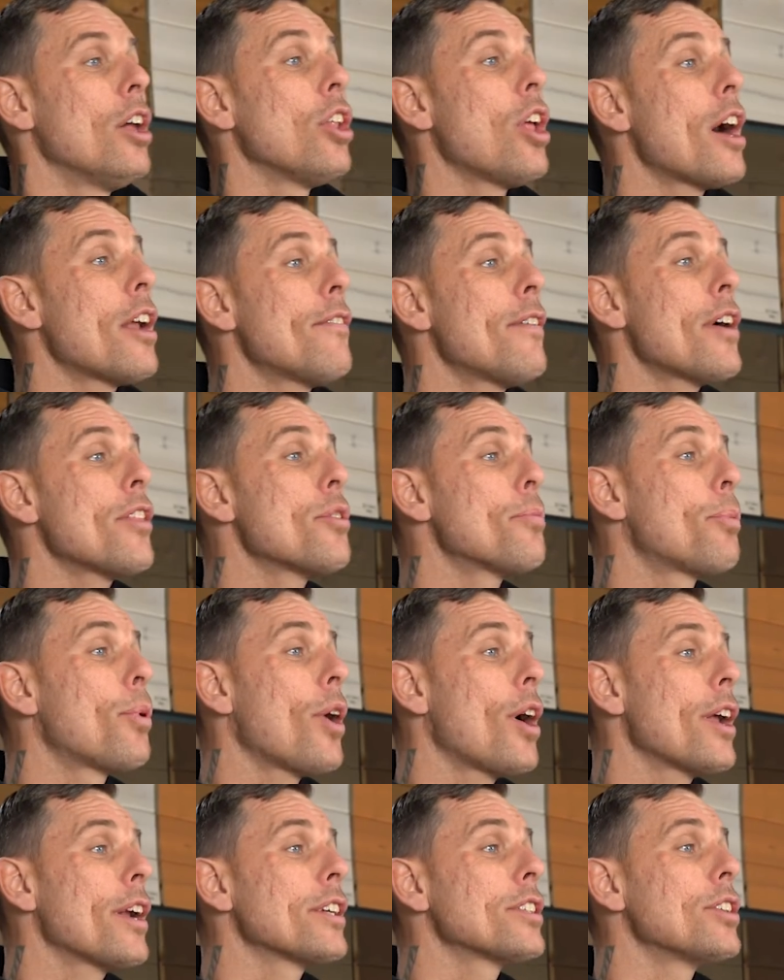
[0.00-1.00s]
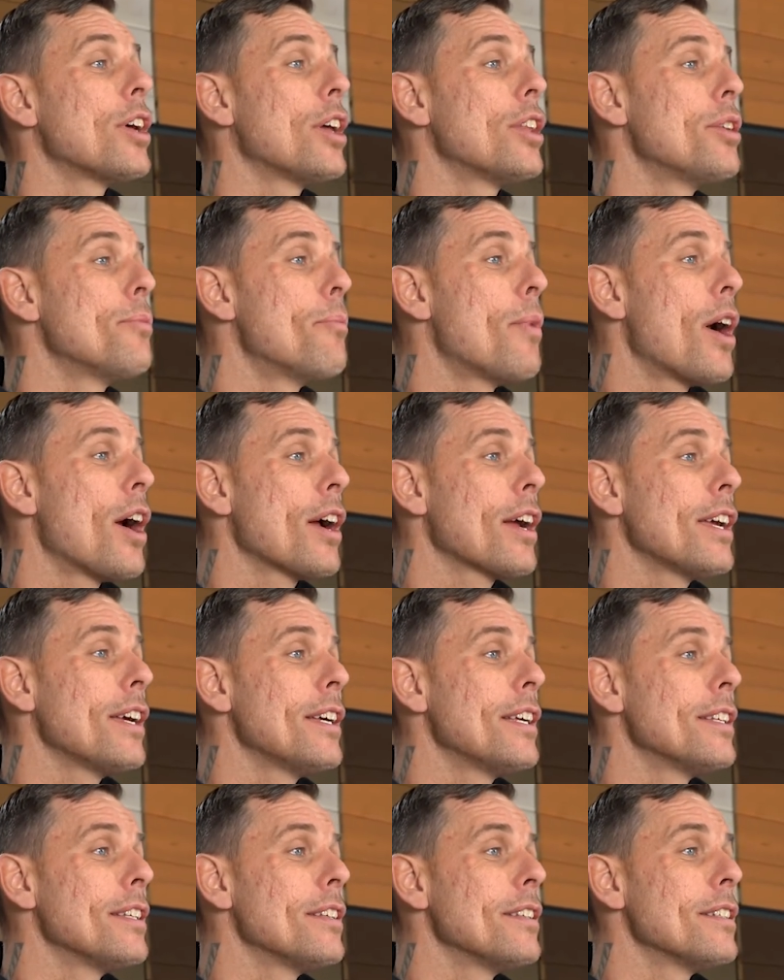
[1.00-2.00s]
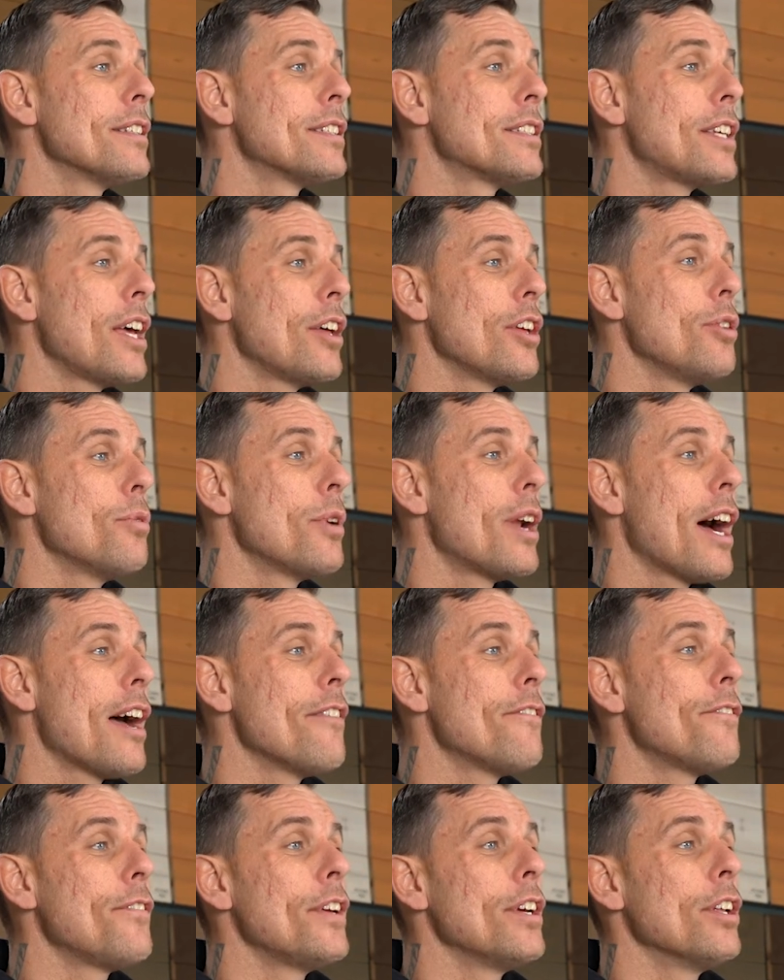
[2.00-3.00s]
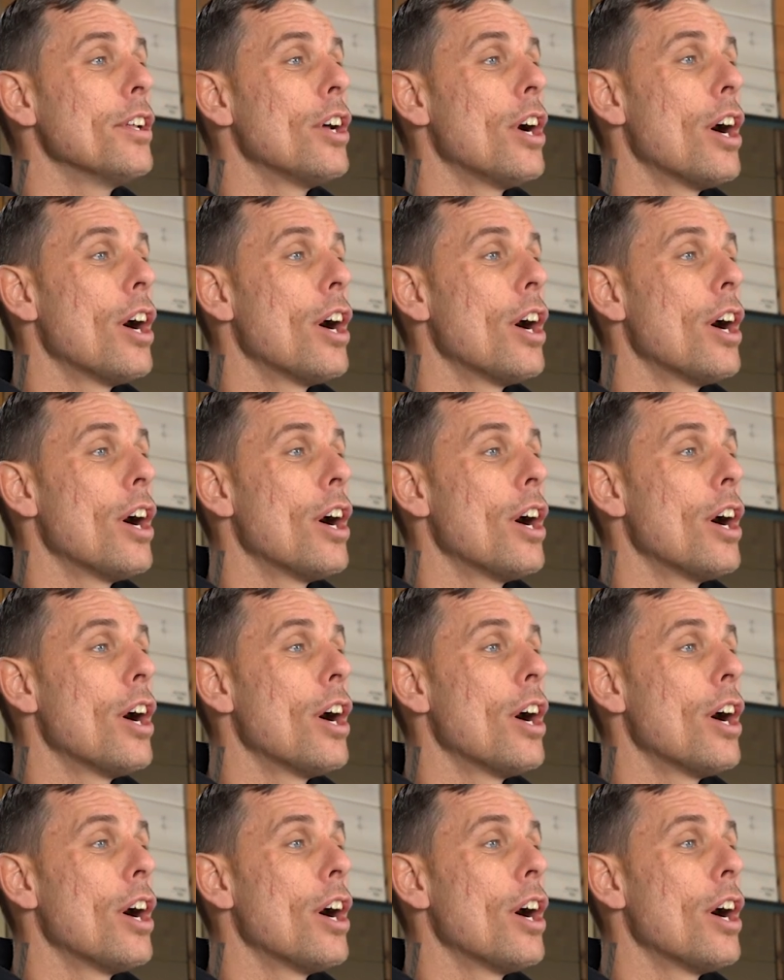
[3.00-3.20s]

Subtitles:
A lot of other products on the market sell you what I feel